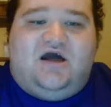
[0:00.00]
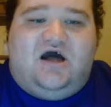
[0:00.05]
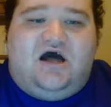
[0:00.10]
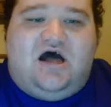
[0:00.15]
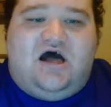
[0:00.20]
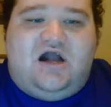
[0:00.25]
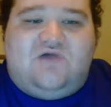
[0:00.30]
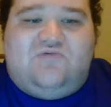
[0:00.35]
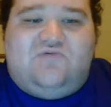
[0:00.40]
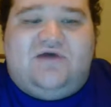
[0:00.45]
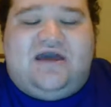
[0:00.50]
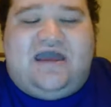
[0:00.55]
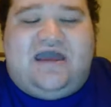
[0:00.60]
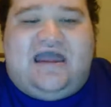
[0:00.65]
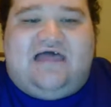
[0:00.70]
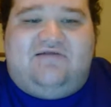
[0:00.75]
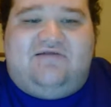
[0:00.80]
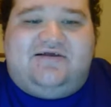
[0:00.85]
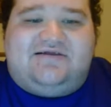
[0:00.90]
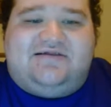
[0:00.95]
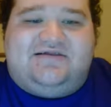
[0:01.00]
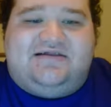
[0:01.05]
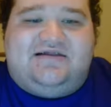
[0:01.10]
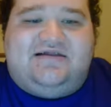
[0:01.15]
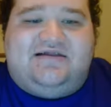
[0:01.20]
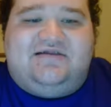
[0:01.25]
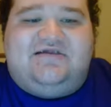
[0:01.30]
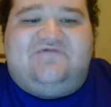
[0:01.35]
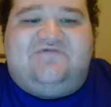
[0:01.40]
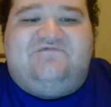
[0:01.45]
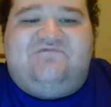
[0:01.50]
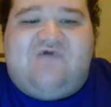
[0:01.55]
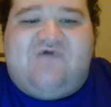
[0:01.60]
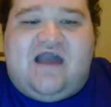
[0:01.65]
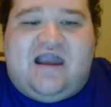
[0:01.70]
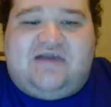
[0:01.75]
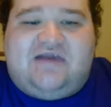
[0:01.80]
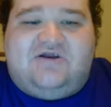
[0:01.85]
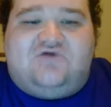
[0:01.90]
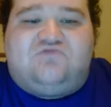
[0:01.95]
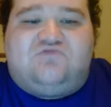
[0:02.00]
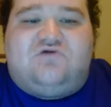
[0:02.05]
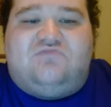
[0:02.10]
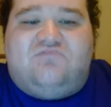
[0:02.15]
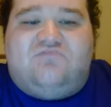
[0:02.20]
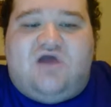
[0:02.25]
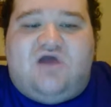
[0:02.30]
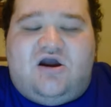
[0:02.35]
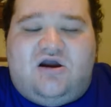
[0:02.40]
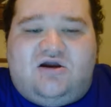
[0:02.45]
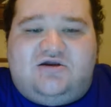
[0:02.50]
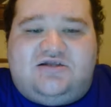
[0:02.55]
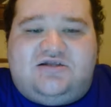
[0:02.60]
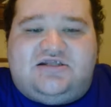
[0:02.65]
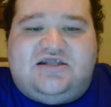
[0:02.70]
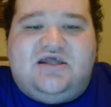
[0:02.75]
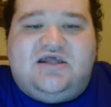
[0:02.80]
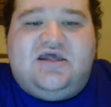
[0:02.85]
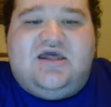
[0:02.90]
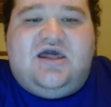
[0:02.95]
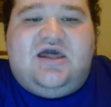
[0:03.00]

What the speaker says: Aqua Alex's final remarks